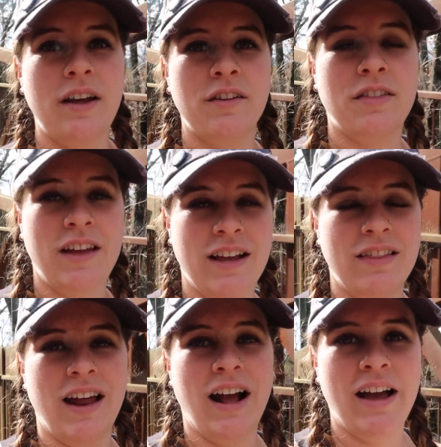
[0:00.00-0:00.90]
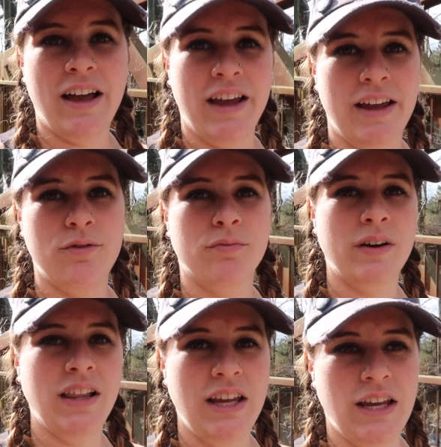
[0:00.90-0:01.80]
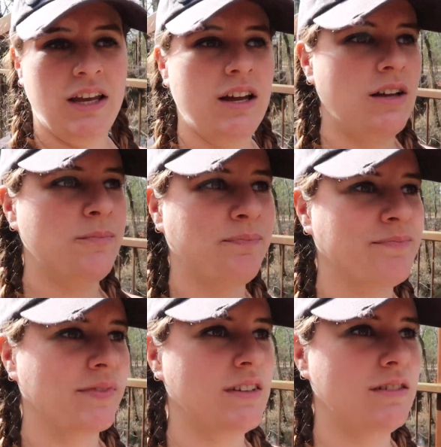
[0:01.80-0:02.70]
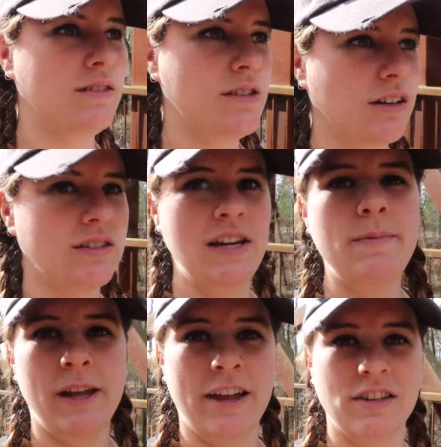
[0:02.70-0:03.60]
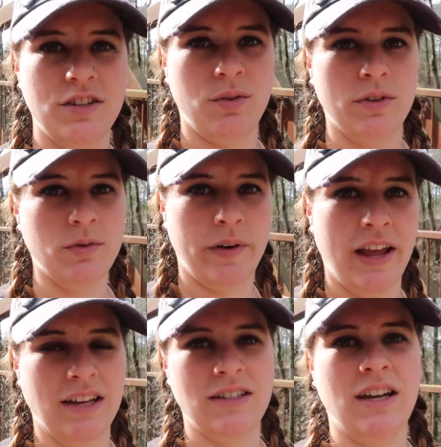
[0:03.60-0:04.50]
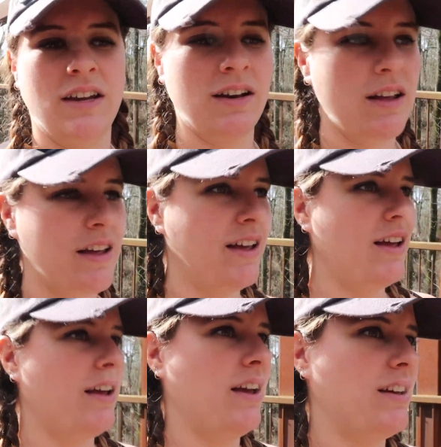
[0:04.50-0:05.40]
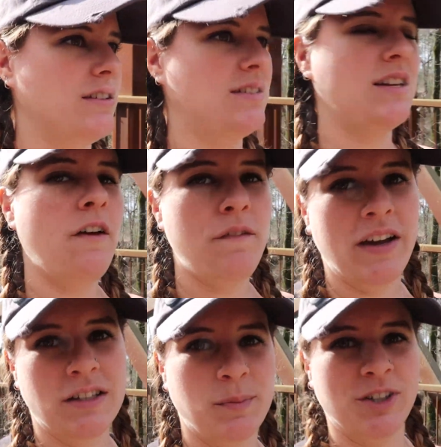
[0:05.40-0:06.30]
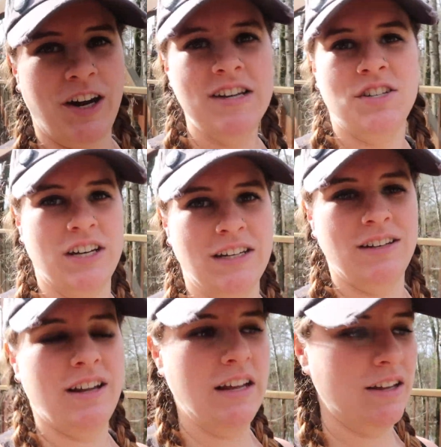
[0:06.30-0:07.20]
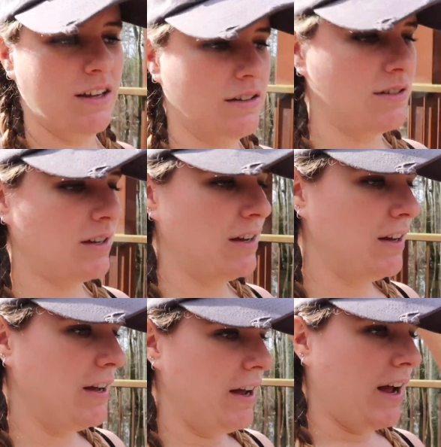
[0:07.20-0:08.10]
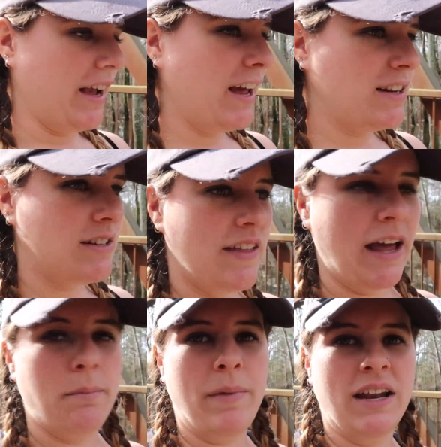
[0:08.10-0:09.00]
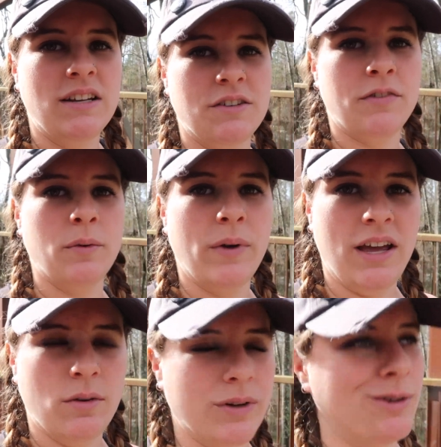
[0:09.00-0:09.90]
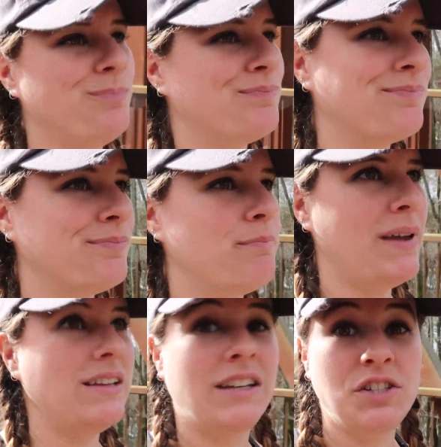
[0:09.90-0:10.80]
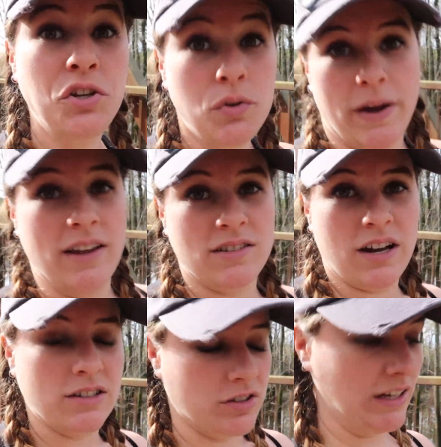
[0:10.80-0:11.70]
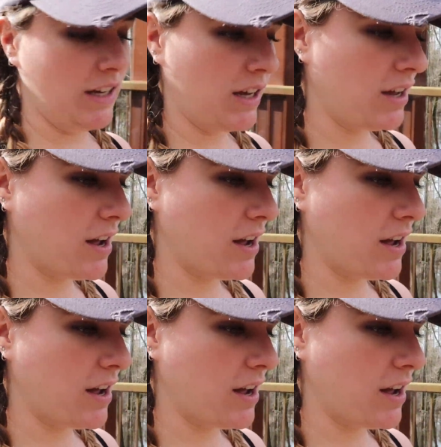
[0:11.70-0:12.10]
another thing that I really dug deeply into in 2018 is self-exploration, and I kind of did that in many different ways. Well, mainly two ways actually.